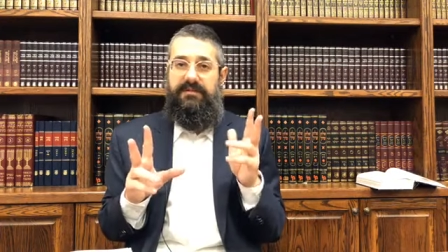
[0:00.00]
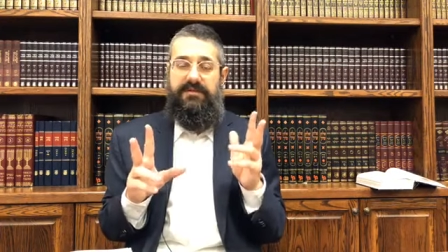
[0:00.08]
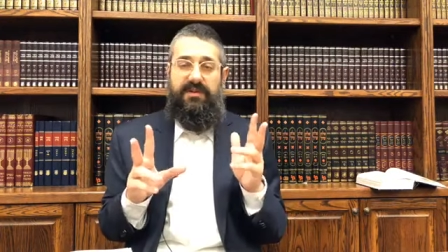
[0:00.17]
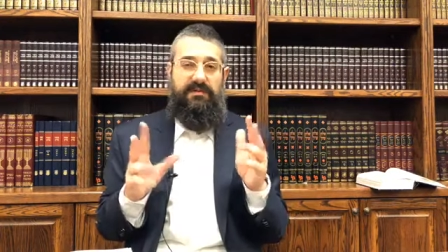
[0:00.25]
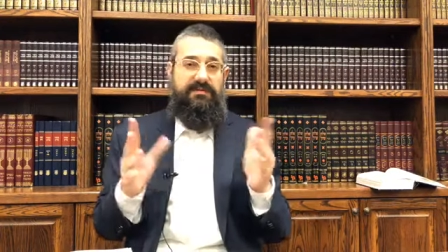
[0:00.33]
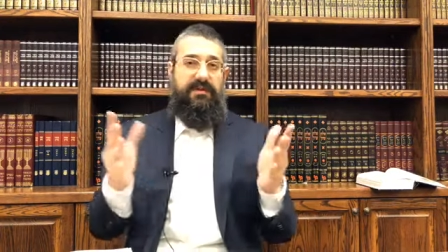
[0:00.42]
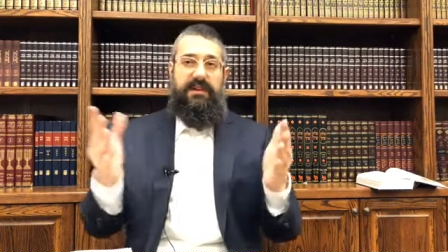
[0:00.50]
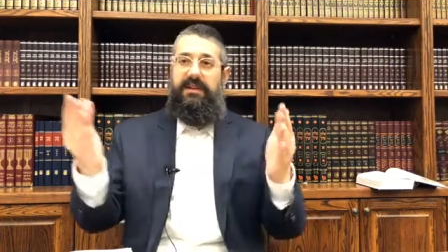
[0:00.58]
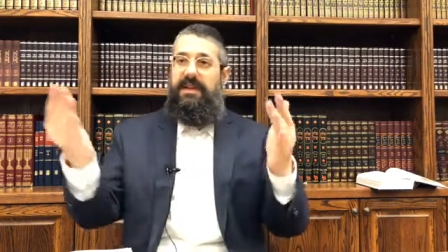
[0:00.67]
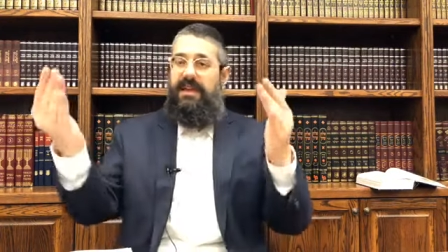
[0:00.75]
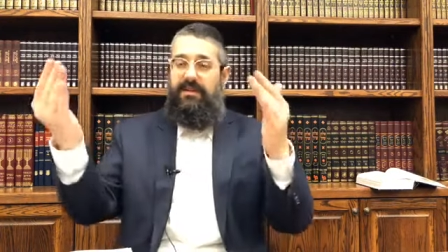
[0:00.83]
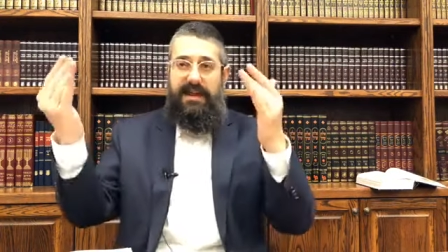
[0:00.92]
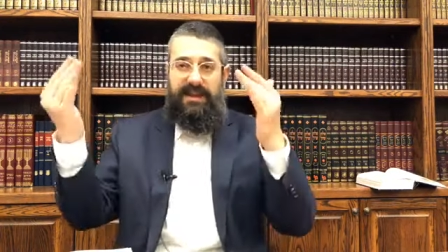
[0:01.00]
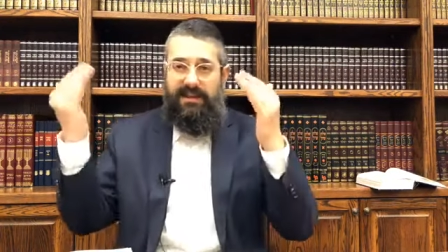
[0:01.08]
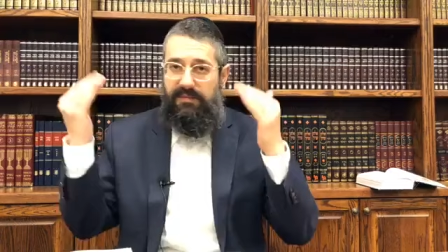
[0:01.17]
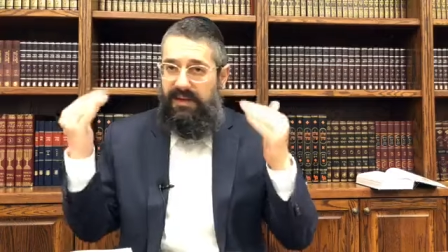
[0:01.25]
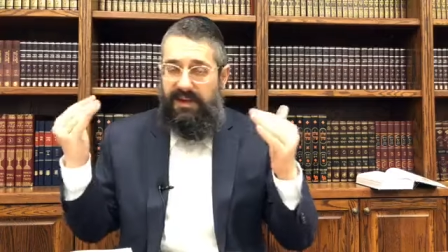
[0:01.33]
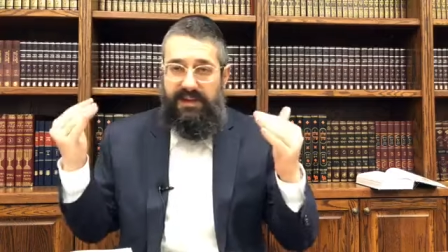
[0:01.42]
So, let me take you back to the
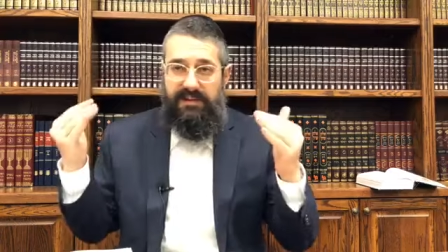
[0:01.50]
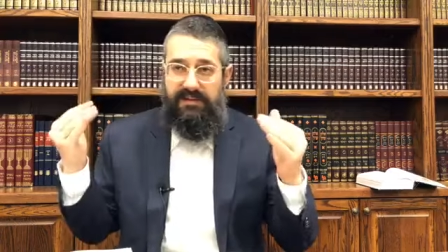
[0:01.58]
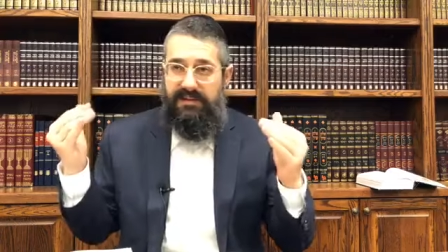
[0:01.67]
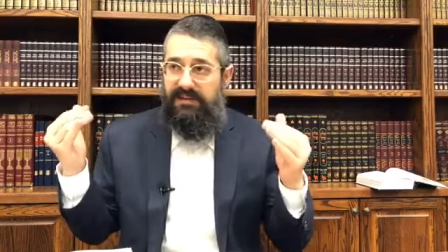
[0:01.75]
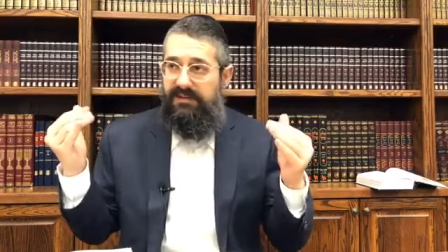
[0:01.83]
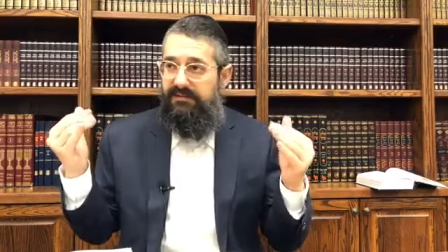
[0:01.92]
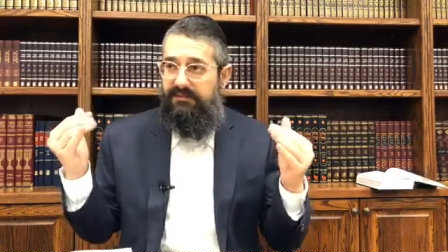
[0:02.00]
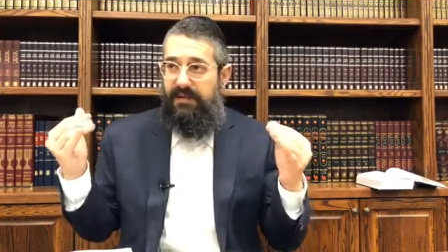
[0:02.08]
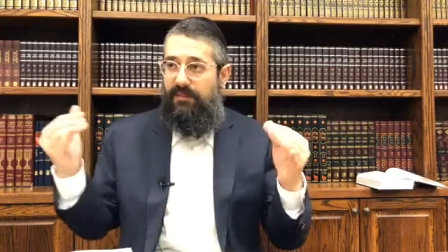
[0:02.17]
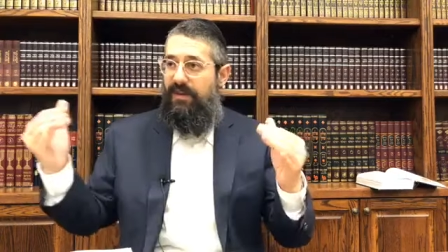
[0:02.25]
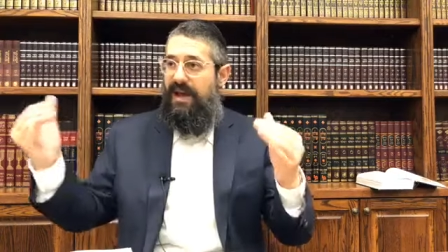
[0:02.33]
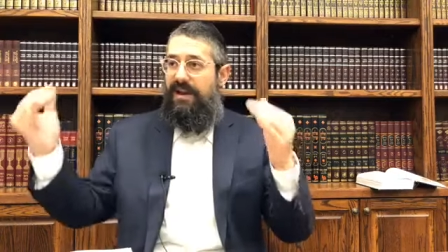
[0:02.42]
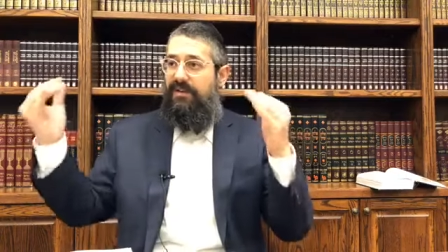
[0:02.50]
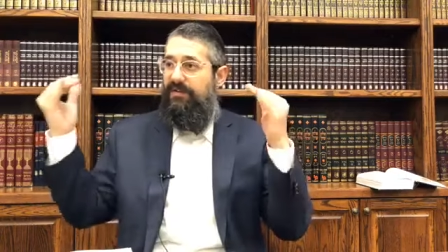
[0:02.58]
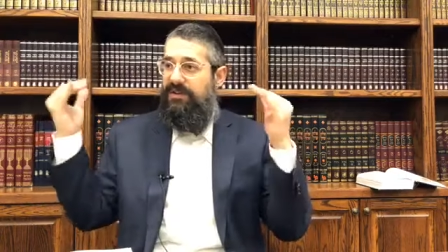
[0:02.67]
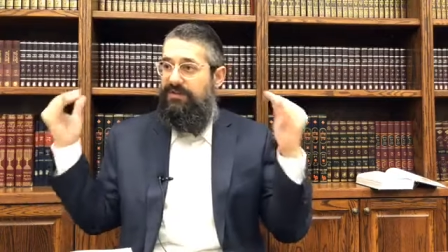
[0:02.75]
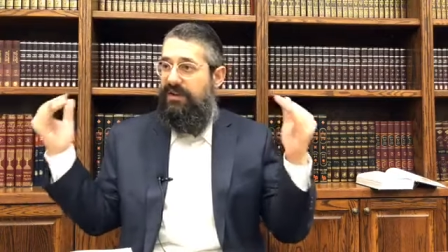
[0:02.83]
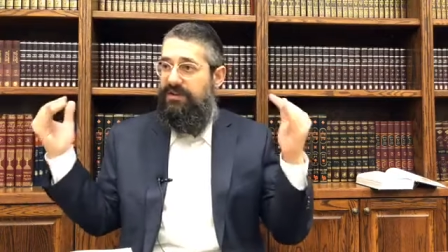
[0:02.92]
beginning. Remember, we had our
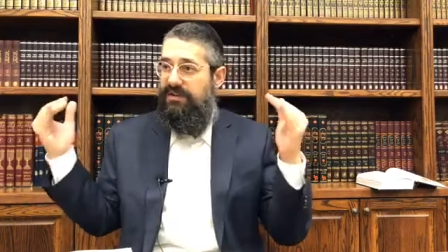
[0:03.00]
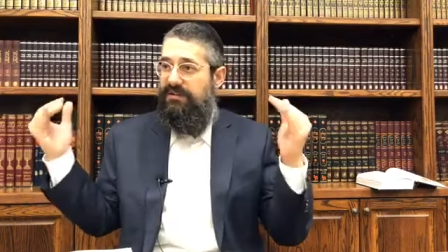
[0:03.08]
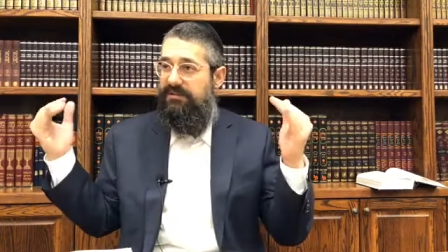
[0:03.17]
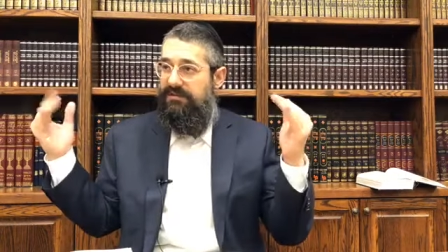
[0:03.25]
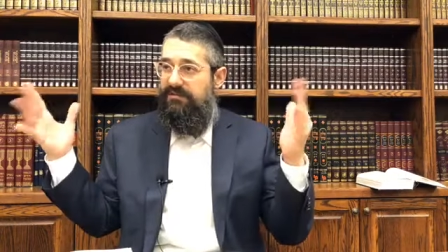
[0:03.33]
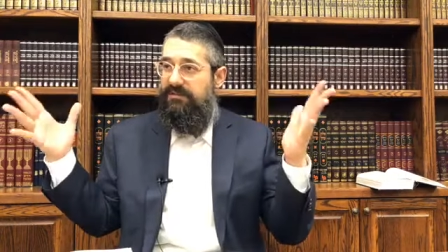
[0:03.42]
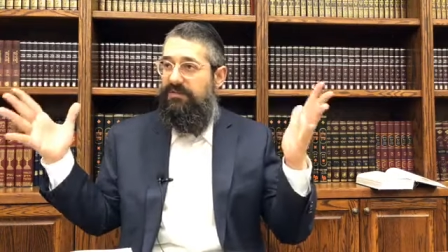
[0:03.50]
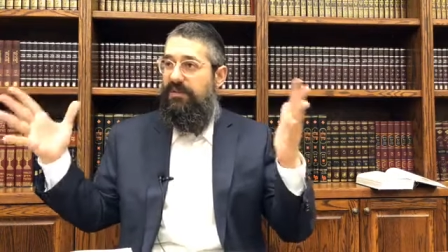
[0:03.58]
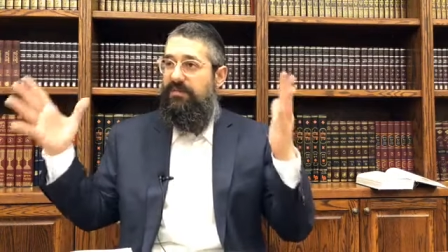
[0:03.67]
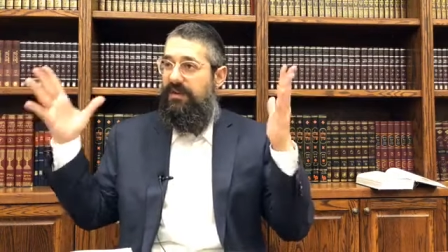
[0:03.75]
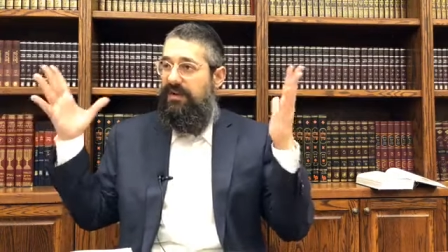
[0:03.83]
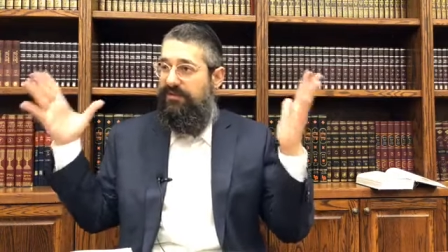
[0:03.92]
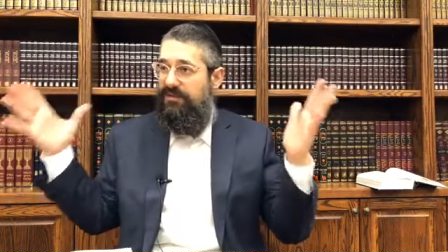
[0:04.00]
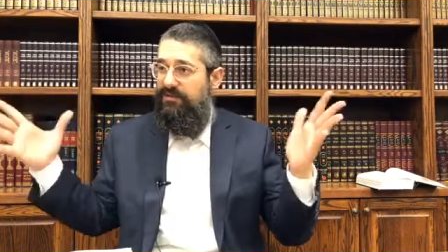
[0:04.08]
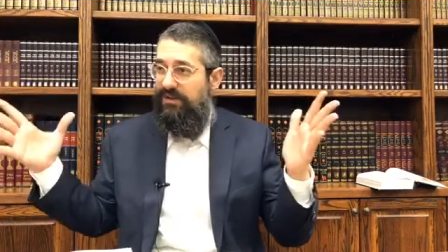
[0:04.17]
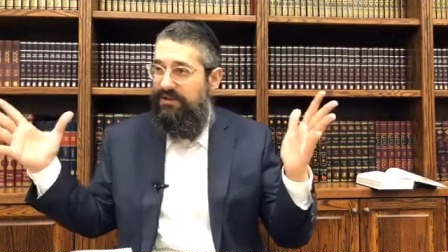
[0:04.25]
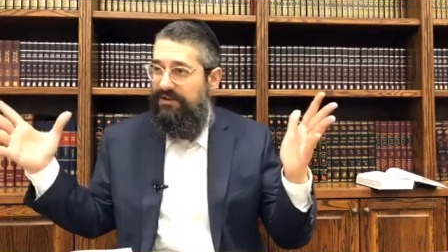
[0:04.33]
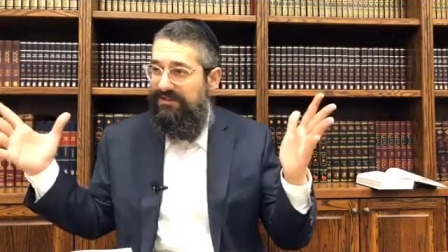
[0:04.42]
frustration? We're talking about our
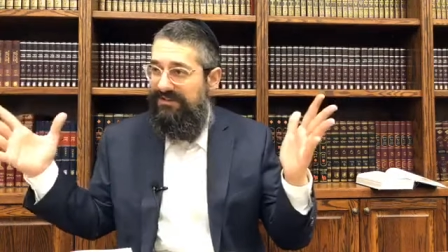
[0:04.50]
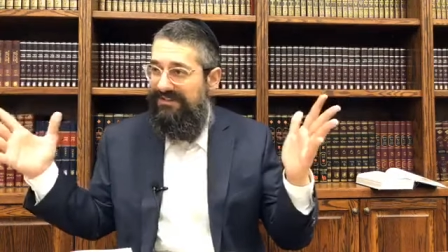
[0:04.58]
frustration.